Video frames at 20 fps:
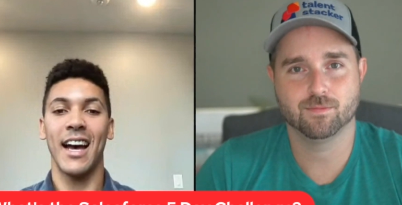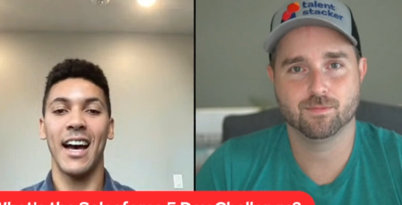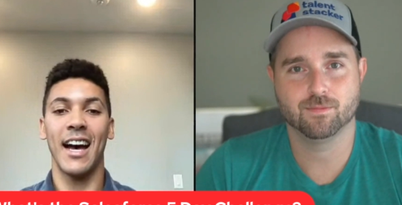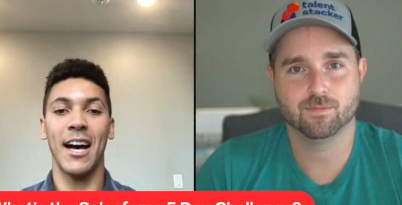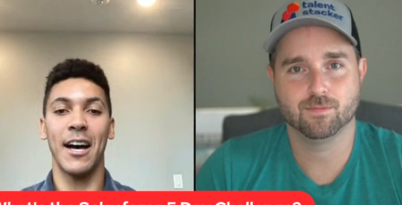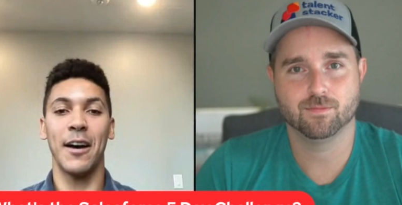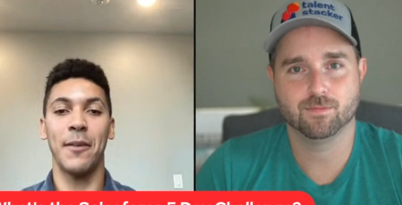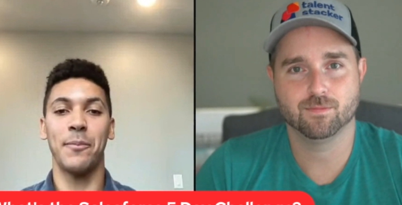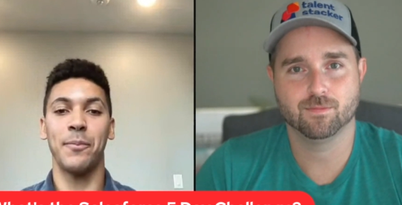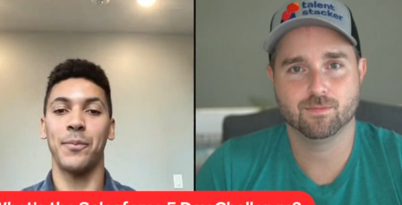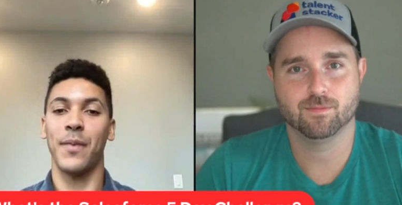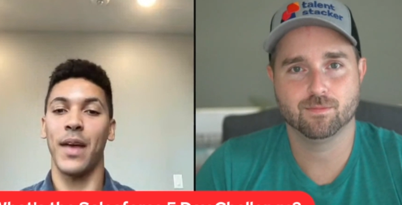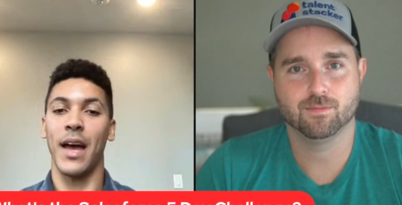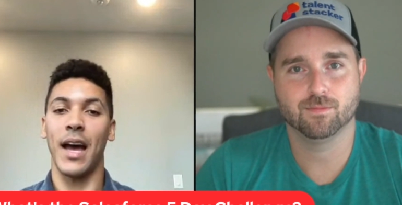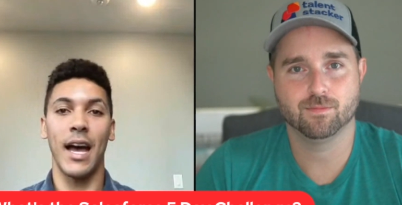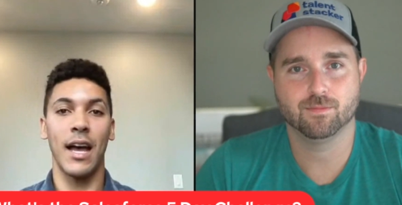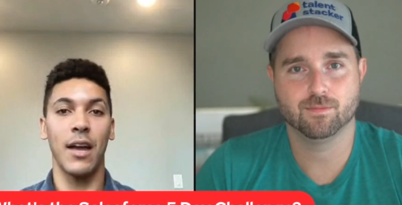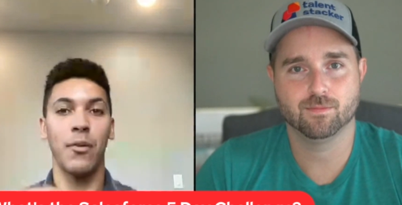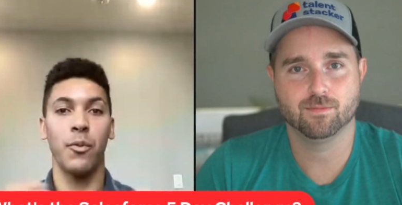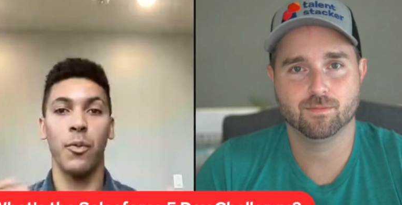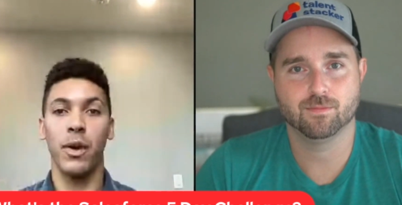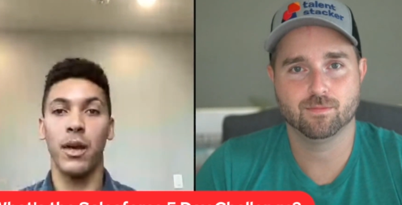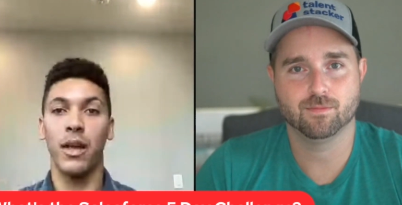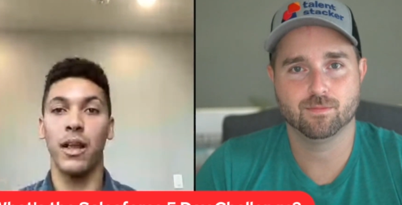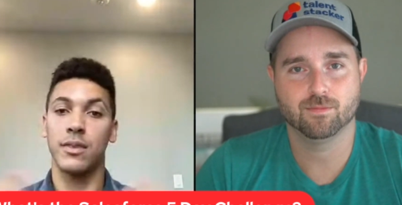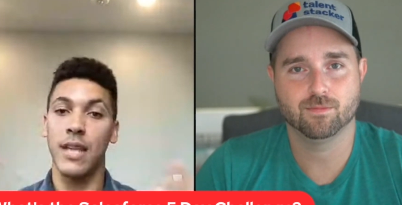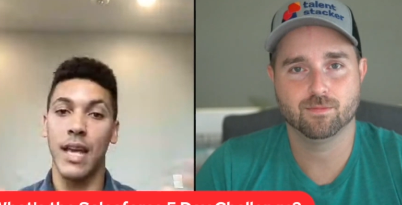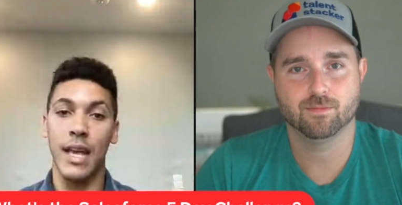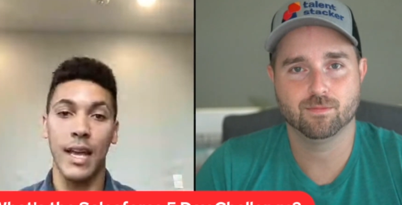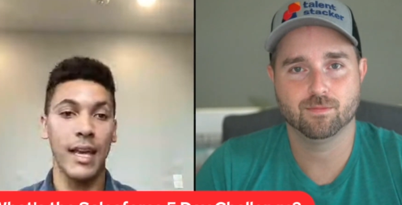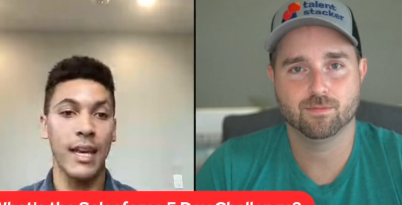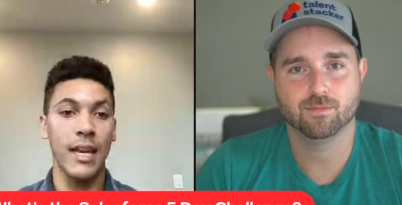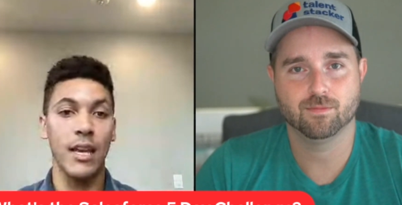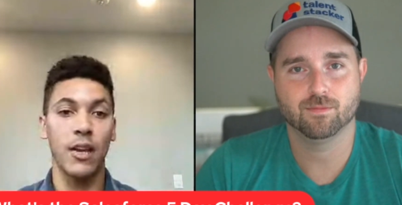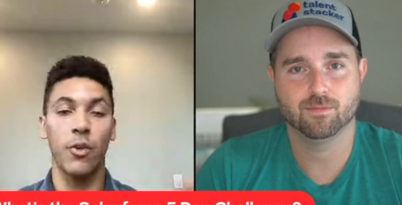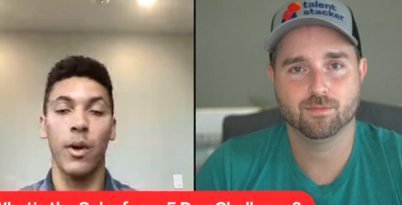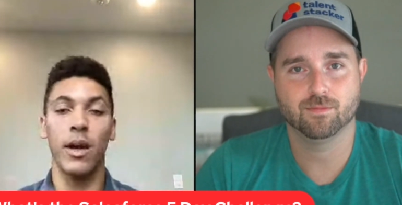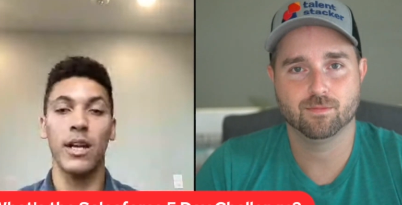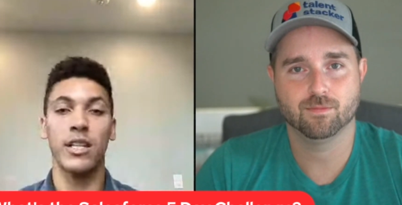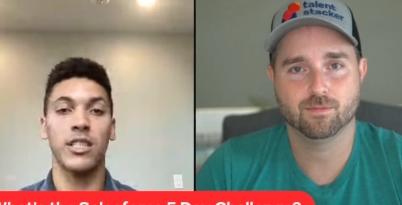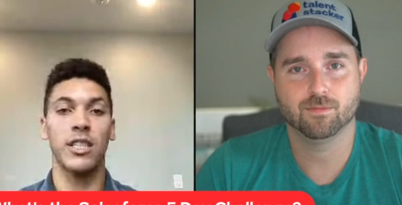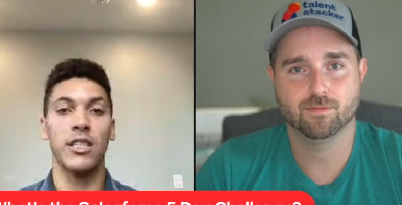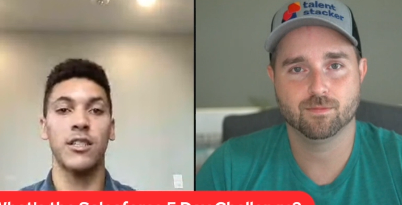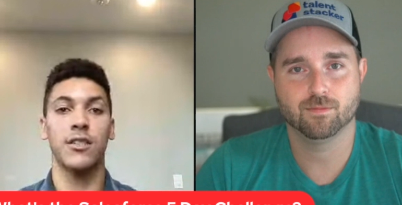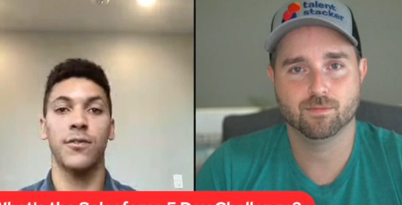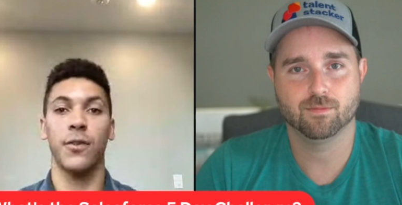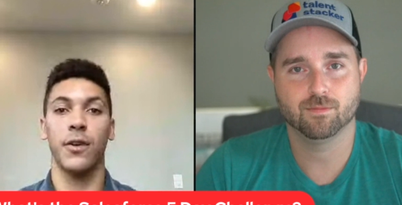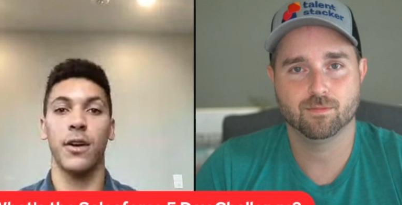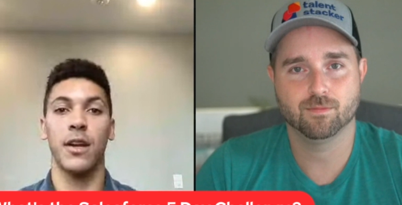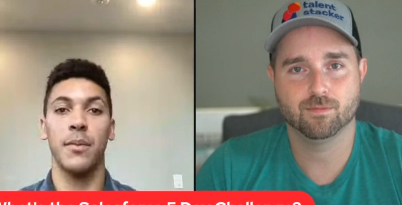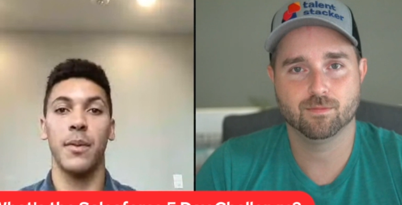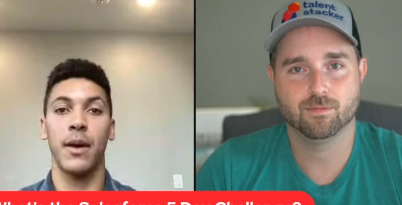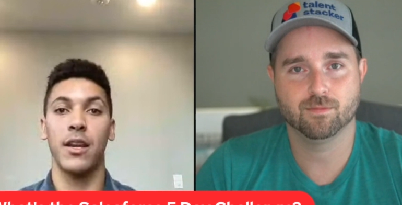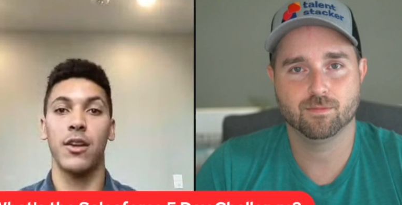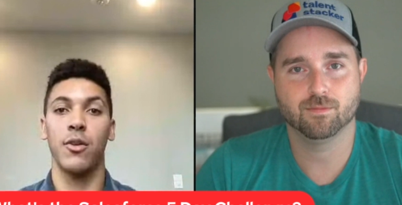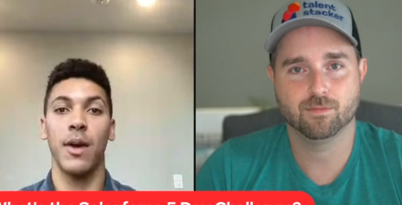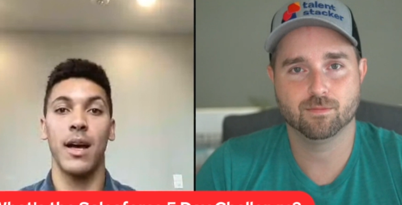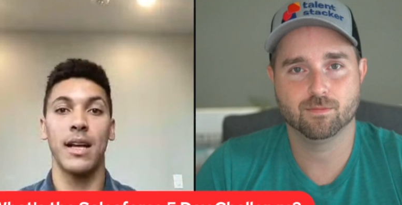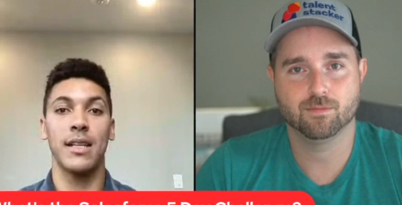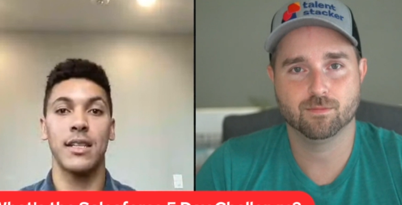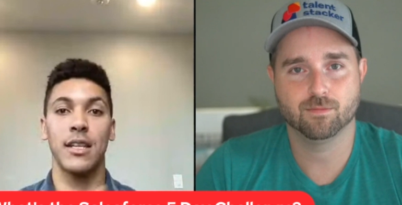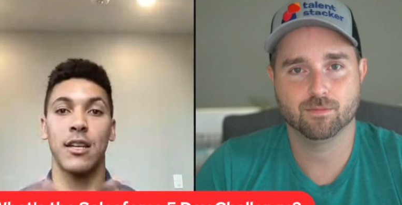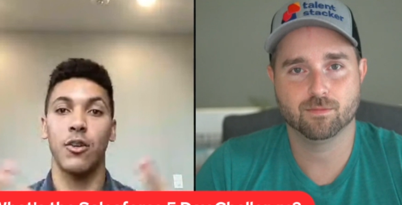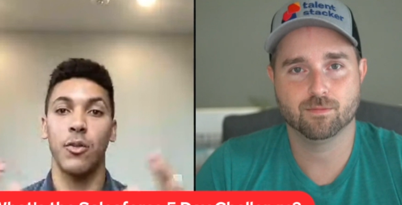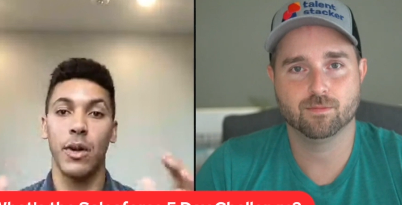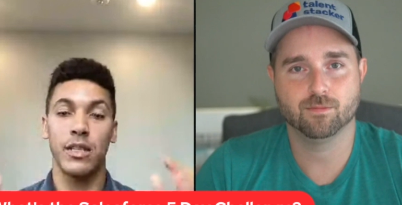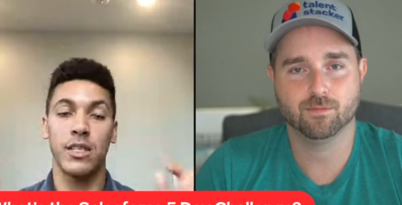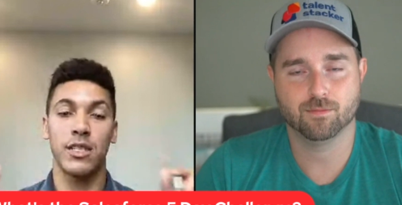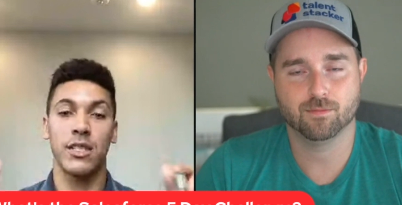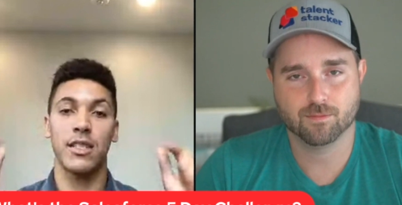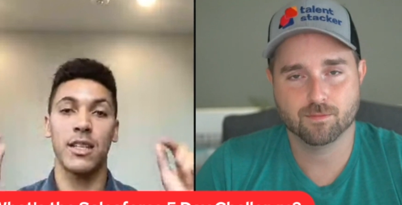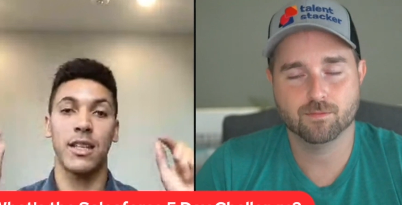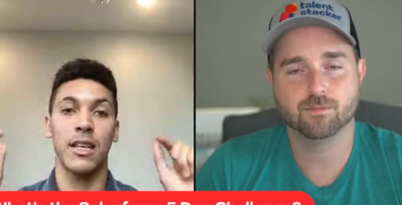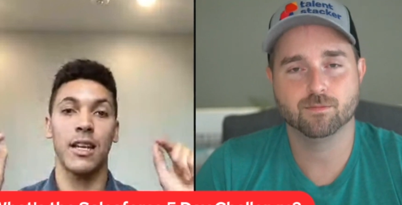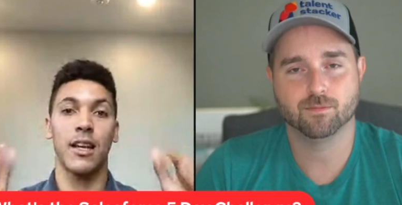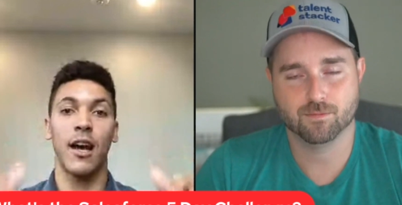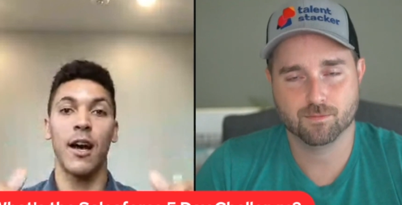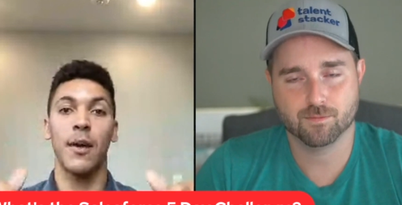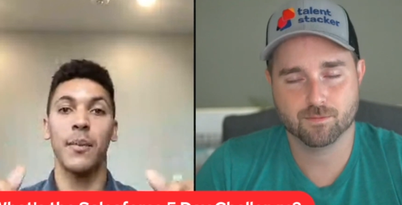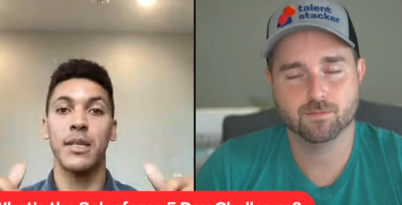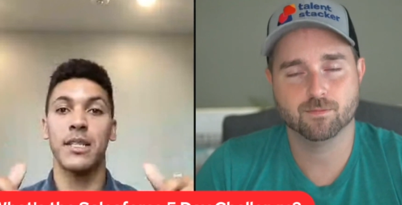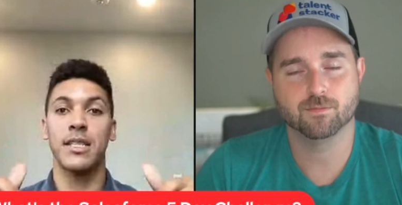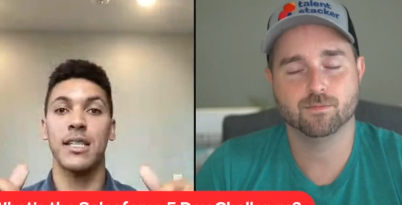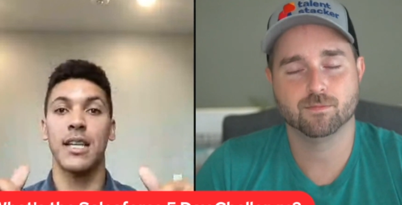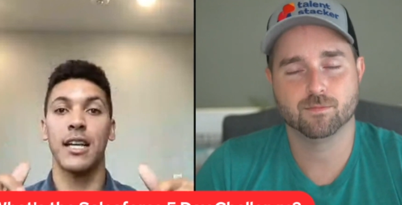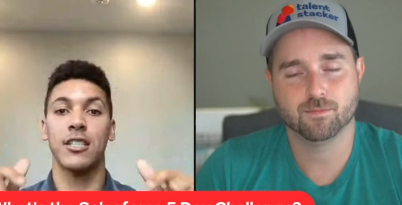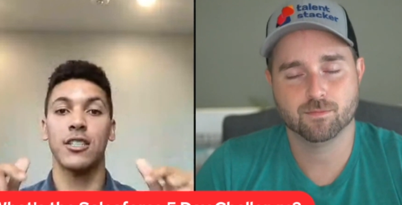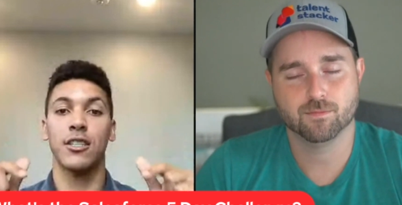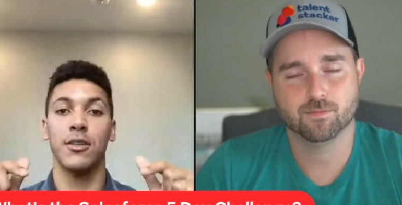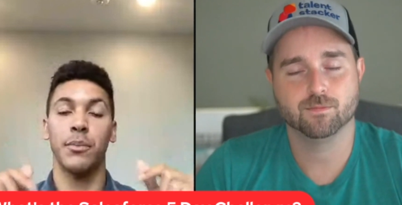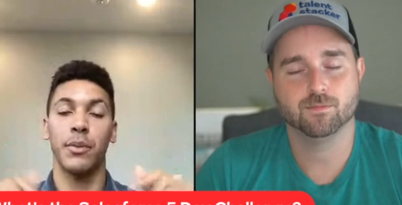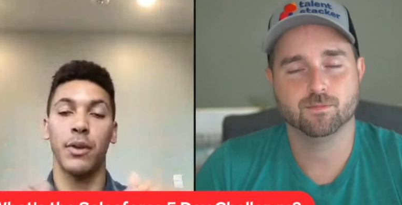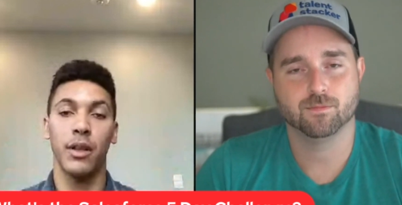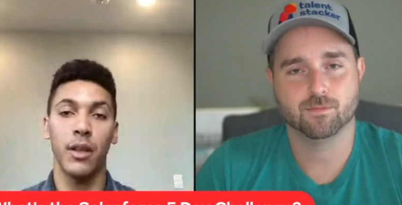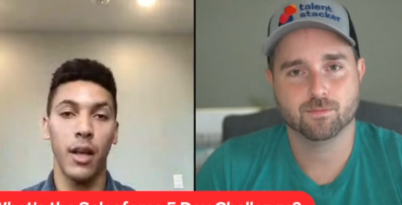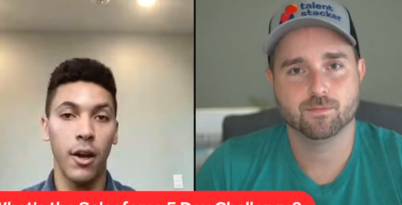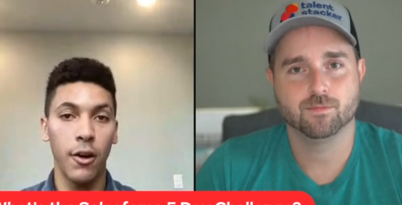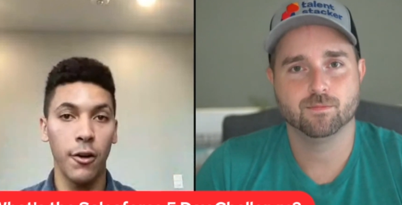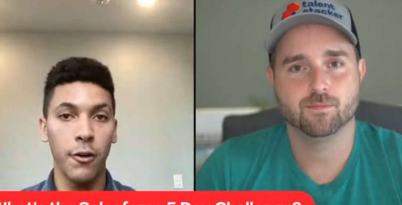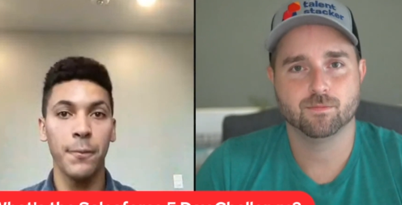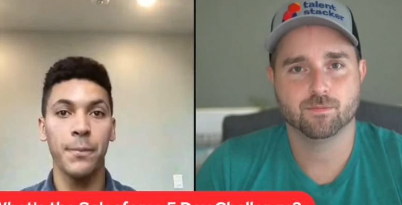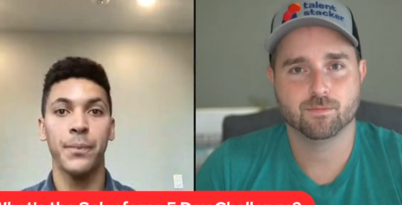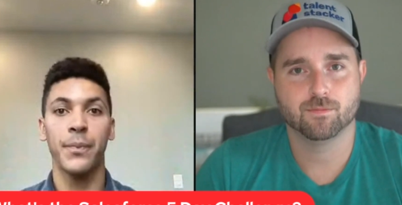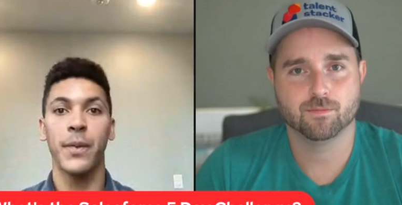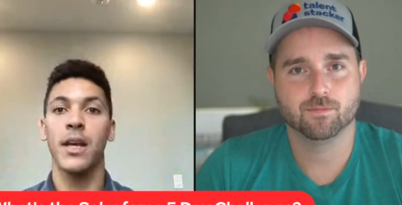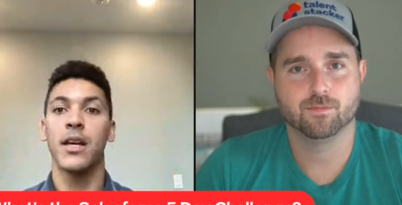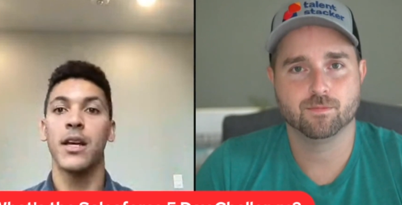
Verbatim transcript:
Speaker 1: Um, I will take any questions for anybody who has any questions in the comment section below.